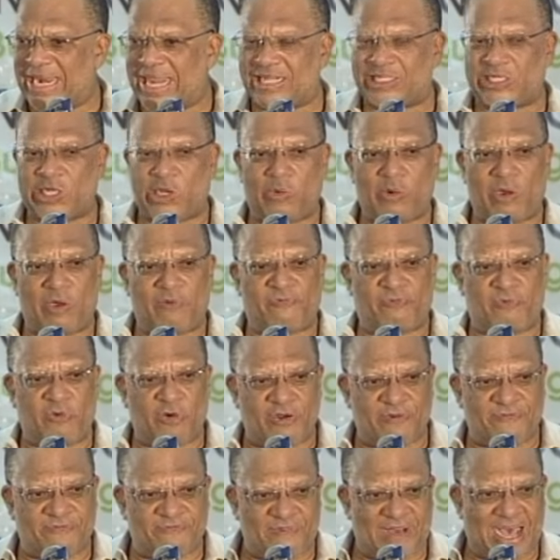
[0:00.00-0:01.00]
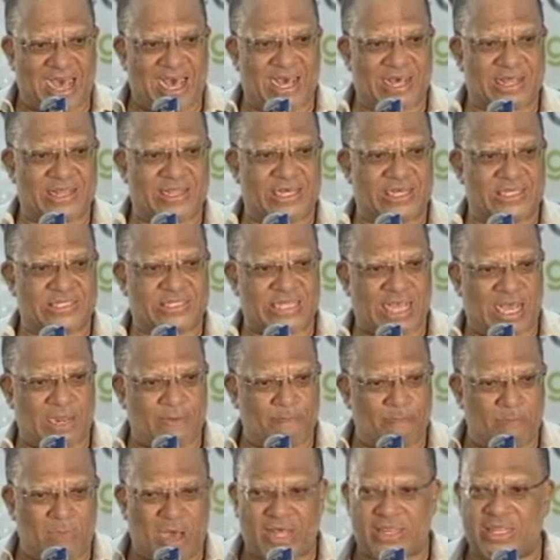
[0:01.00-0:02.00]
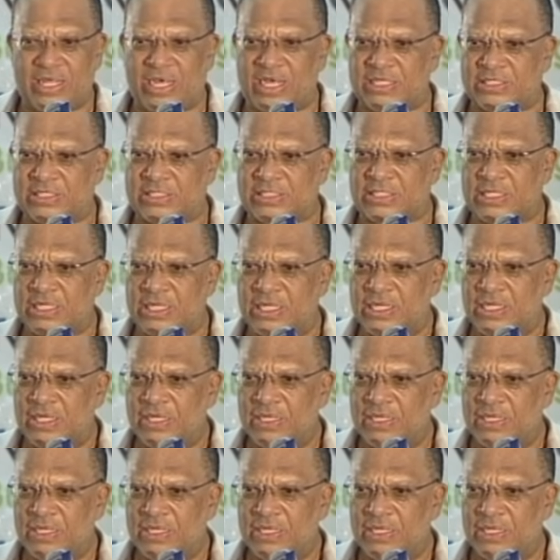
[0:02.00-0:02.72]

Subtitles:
that our forefathers and mothers,